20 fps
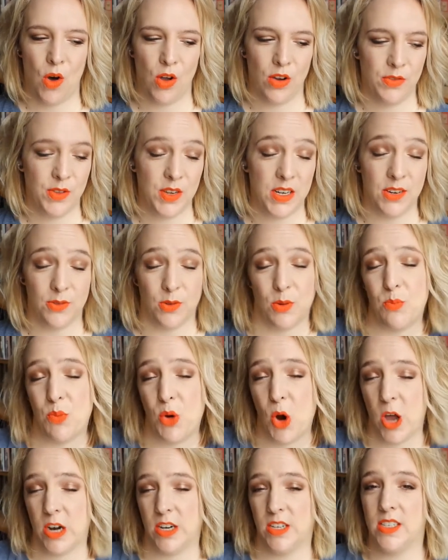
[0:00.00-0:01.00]
all of the different
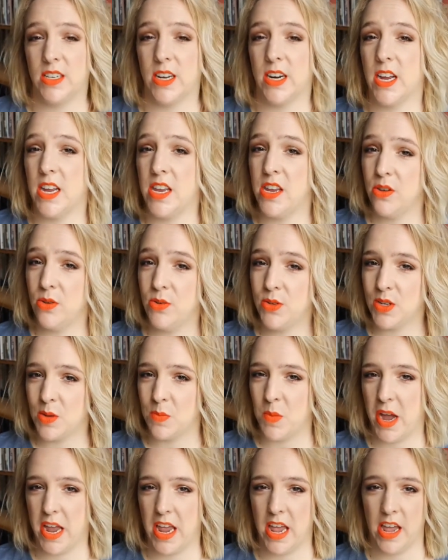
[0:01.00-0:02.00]
products that I use
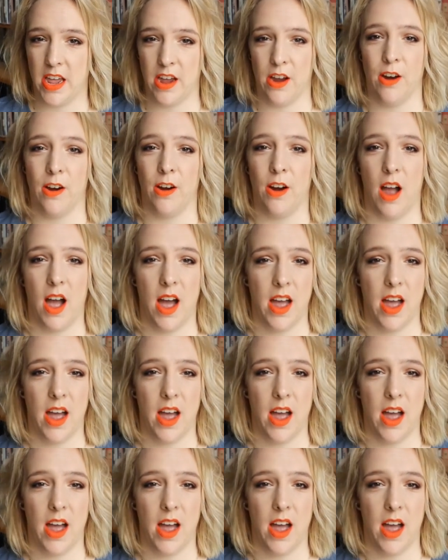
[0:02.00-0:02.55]
on my hair,